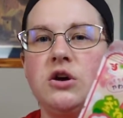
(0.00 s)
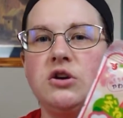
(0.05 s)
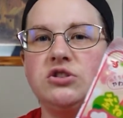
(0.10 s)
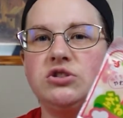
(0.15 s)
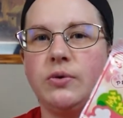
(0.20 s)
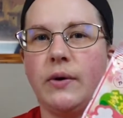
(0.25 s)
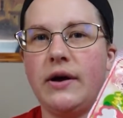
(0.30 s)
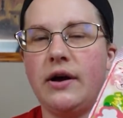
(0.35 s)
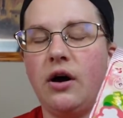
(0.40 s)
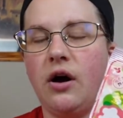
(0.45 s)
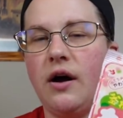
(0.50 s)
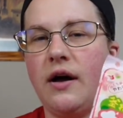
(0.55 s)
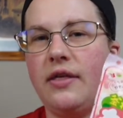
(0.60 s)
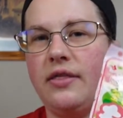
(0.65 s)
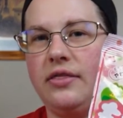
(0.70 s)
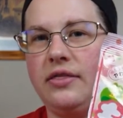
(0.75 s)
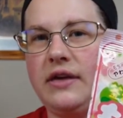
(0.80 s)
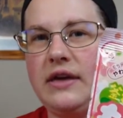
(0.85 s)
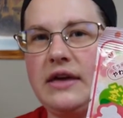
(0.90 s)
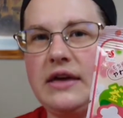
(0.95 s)
So I got
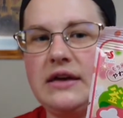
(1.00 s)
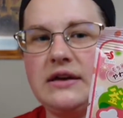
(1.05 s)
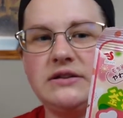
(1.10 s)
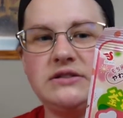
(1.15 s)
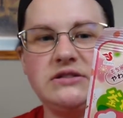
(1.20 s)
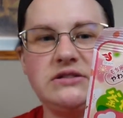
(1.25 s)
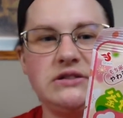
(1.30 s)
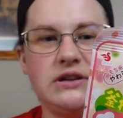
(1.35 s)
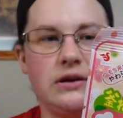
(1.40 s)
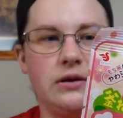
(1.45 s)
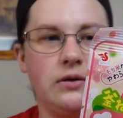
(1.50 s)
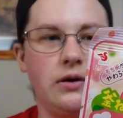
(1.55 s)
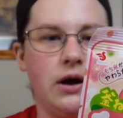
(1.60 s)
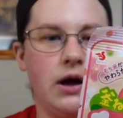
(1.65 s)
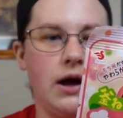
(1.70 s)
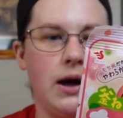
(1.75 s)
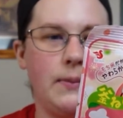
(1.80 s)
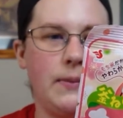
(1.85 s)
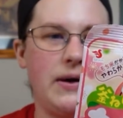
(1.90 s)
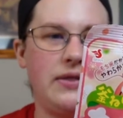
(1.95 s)
these.
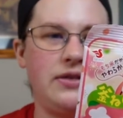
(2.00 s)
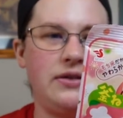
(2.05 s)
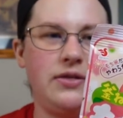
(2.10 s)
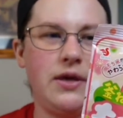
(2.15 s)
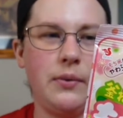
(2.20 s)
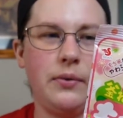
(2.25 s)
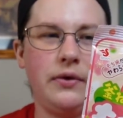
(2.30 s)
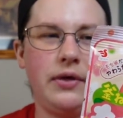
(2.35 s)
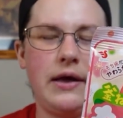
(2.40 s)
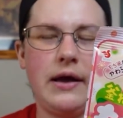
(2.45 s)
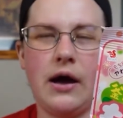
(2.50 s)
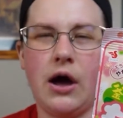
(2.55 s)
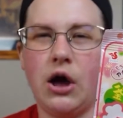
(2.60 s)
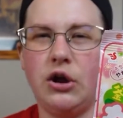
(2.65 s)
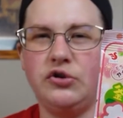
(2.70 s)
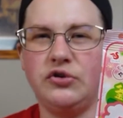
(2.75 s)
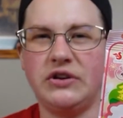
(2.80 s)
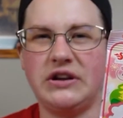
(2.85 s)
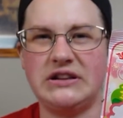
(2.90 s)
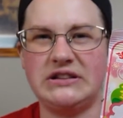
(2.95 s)
I think they were like
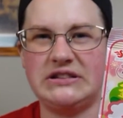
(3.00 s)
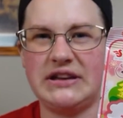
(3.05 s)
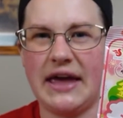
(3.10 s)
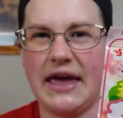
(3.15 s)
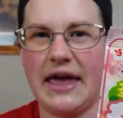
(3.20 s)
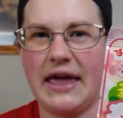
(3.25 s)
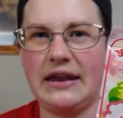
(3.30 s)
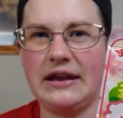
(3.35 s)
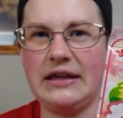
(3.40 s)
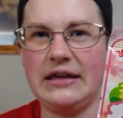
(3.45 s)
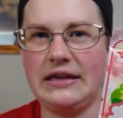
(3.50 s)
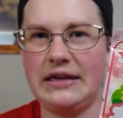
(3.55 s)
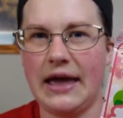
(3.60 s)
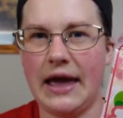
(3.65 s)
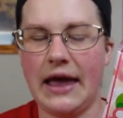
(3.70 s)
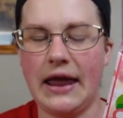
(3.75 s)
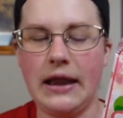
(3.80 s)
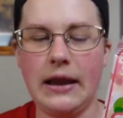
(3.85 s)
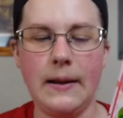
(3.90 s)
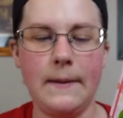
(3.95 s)
110
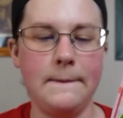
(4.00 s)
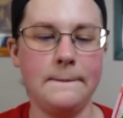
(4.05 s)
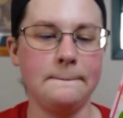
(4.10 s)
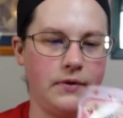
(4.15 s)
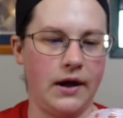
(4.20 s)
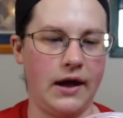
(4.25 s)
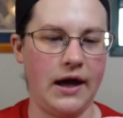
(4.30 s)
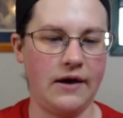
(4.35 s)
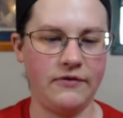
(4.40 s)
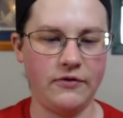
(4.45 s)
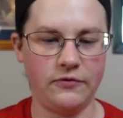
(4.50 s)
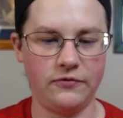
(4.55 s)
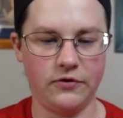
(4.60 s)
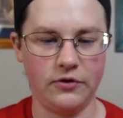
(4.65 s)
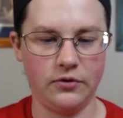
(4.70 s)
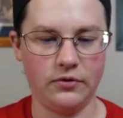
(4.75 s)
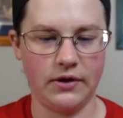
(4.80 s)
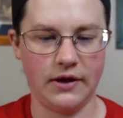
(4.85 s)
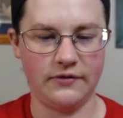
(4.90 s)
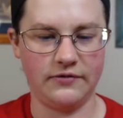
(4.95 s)
yen. I have a
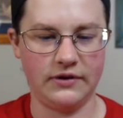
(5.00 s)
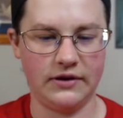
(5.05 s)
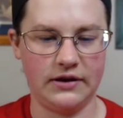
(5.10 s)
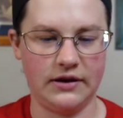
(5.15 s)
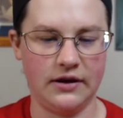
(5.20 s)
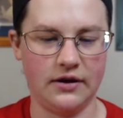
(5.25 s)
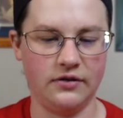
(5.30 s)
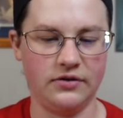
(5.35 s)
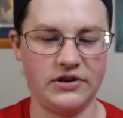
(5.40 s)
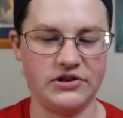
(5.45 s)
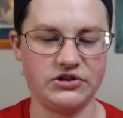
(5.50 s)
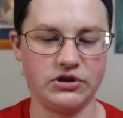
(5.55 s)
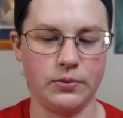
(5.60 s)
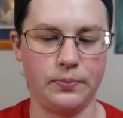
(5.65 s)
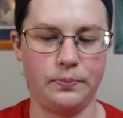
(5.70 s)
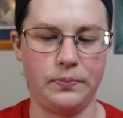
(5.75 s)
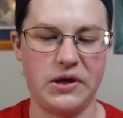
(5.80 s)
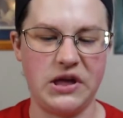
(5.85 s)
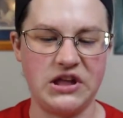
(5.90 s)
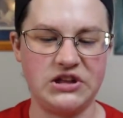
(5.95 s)
few left in here. These are
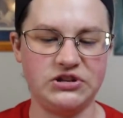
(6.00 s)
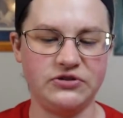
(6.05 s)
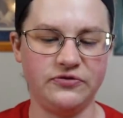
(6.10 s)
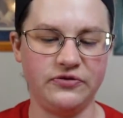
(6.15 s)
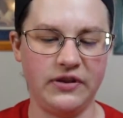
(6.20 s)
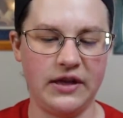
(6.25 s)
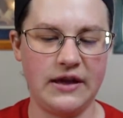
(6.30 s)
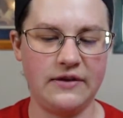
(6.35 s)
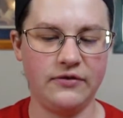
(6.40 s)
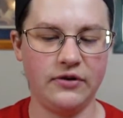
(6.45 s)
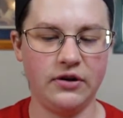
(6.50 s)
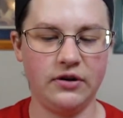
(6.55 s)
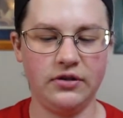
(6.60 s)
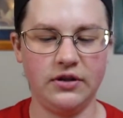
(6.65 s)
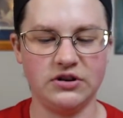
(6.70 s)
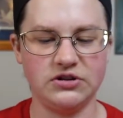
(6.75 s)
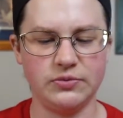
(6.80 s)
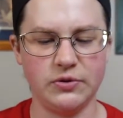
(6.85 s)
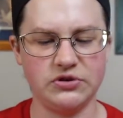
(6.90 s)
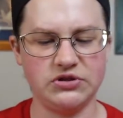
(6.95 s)
peach flavored.
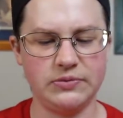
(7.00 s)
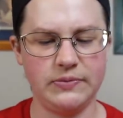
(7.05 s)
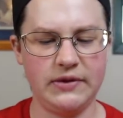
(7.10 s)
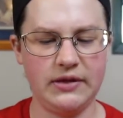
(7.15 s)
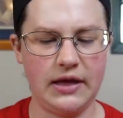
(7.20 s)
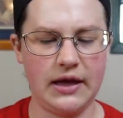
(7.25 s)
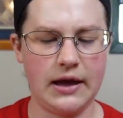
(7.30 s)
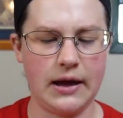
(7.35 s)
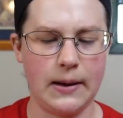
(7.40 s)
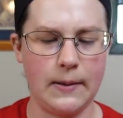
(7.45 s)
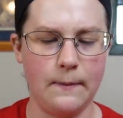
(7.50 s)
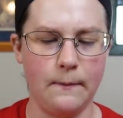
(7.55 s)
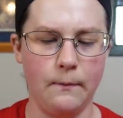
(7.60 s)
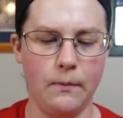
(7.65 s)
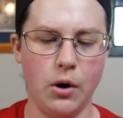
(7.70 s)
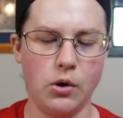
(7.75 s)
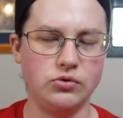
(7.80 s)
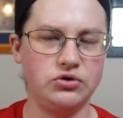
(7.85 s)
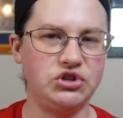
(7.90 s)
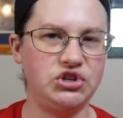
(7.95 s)
They're supposed to be like a
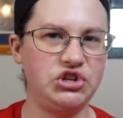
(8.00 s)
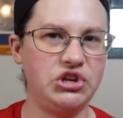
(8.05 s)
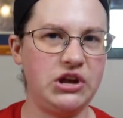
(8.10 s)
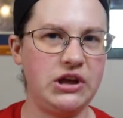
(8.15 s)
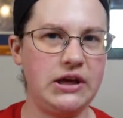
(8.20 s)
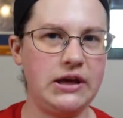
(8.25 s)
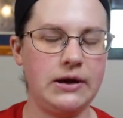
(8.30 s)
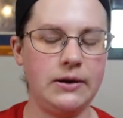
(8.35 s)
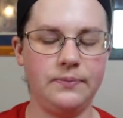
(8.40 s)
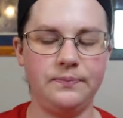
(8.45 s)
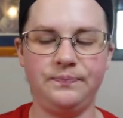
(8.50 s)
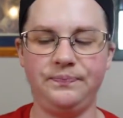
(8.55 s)
mochi.